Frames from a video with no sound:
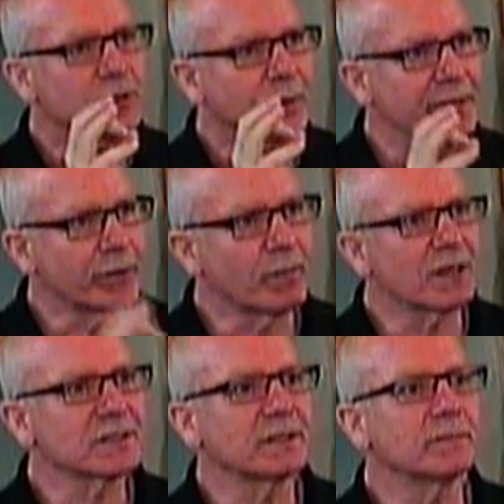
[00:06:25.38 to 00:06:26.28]
between the
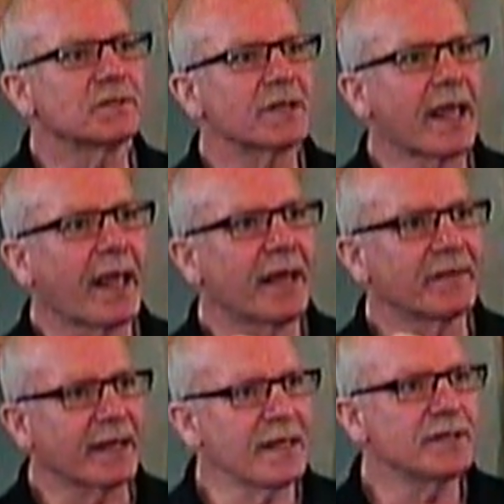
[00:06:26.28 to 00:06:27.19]
Muslims
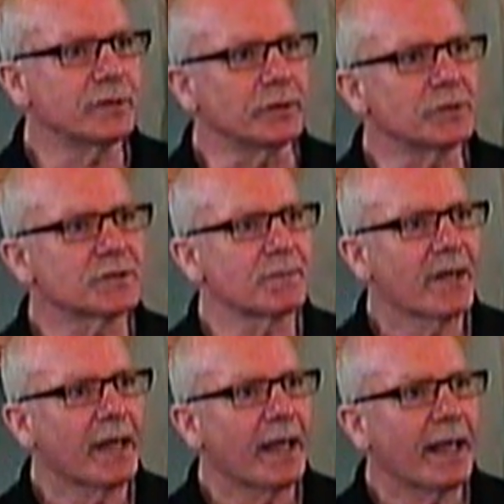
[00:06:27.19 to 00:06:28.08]
and the
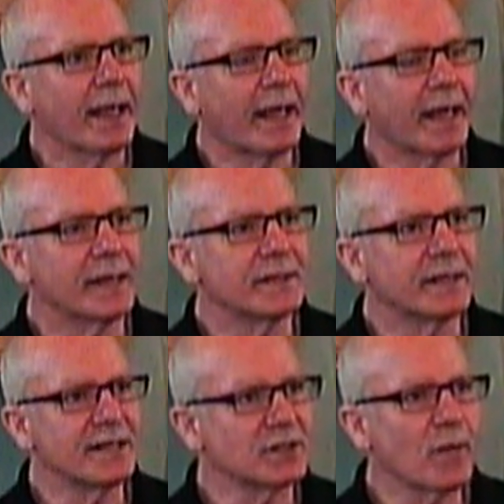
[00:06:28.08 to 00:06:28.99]
Hindus.
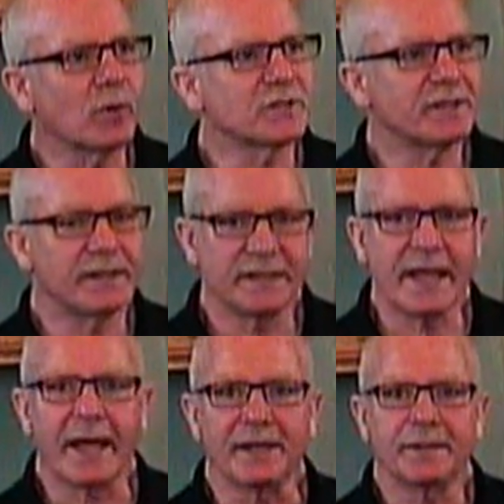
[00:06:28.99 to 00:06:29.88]
And he's almost
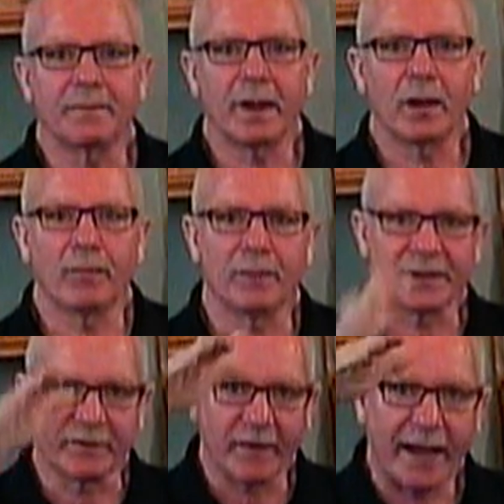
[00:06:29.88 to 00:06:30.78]
dead,
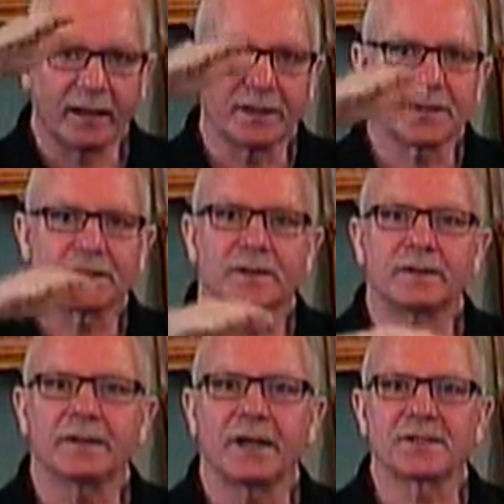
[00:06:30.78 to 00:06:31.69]
but the
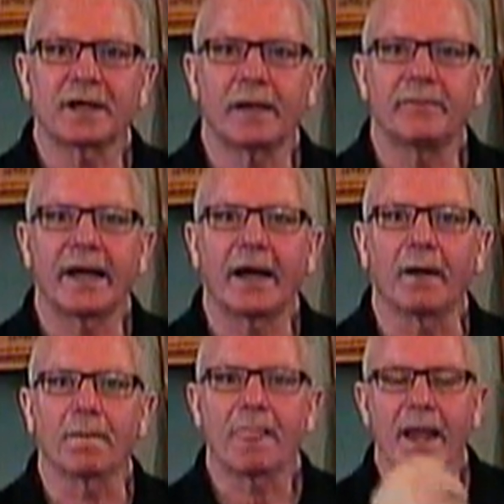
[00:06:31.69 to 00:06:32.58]
violence does come
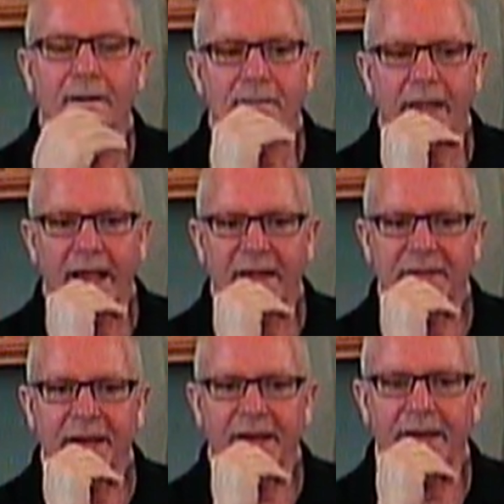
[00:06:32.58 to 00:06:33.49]
down.
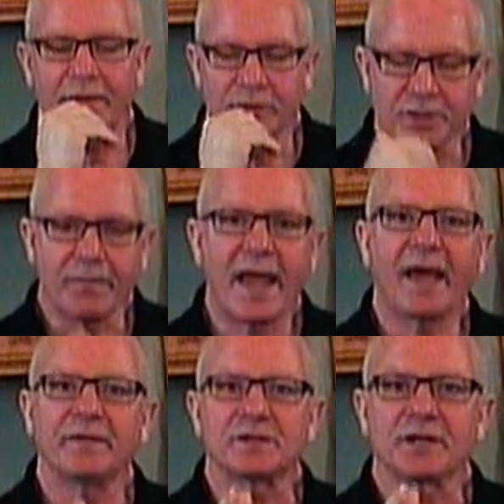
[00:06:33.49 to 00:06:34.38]
And then there's a
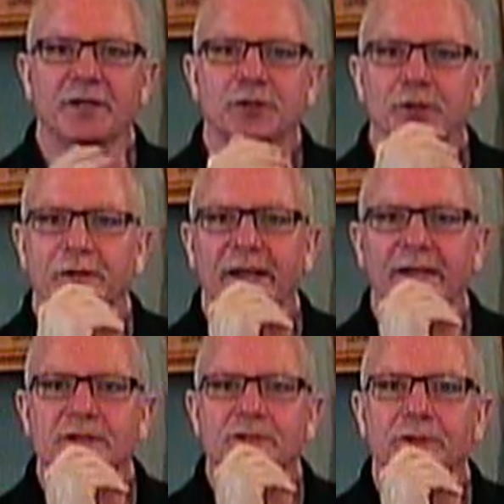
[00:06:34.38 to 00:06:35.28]
man that's ushered
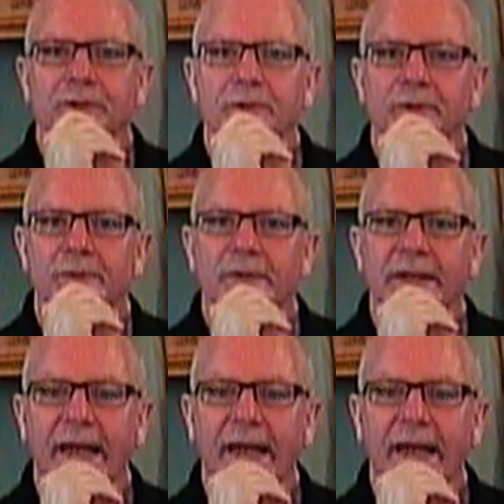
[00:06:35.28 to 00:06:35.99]
into